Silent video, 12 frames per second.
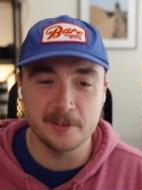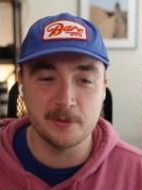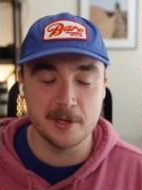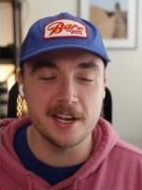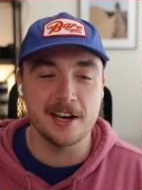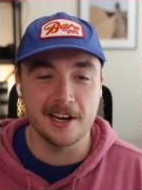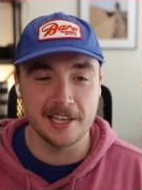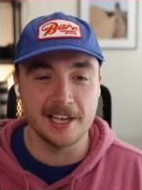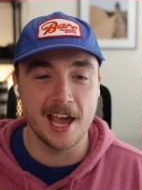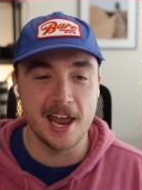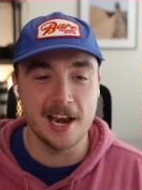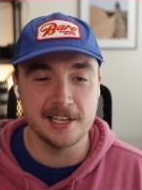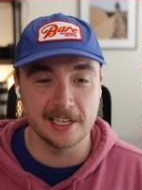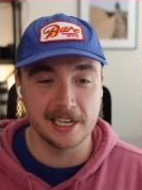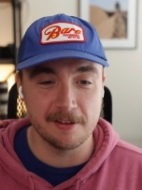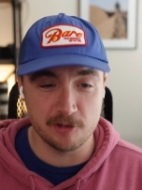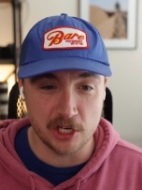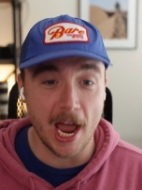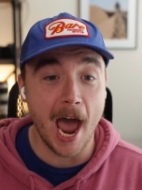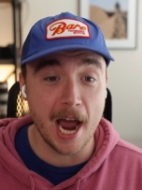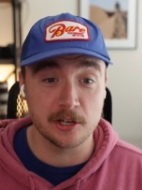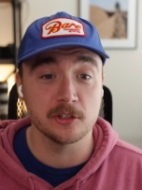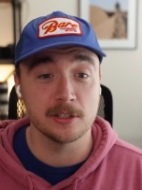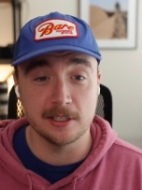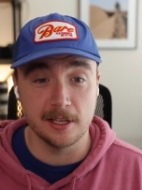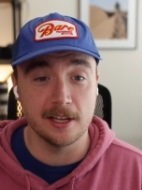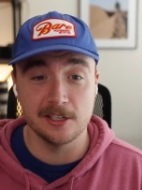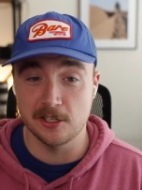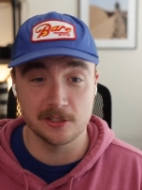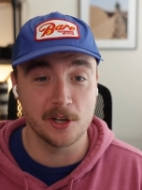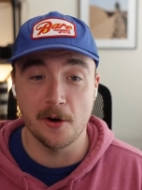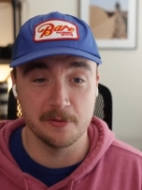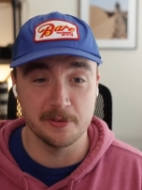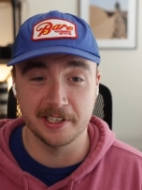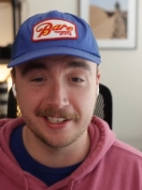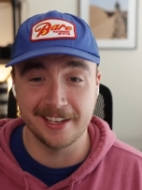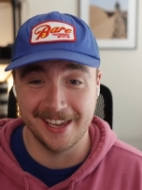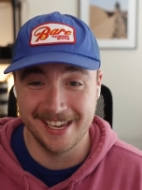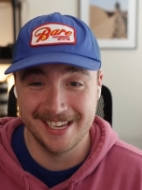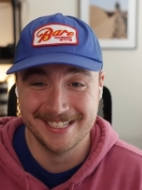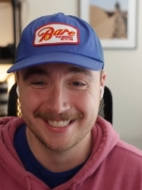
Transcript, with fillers: did it again is like if she actually did just go for the kiss.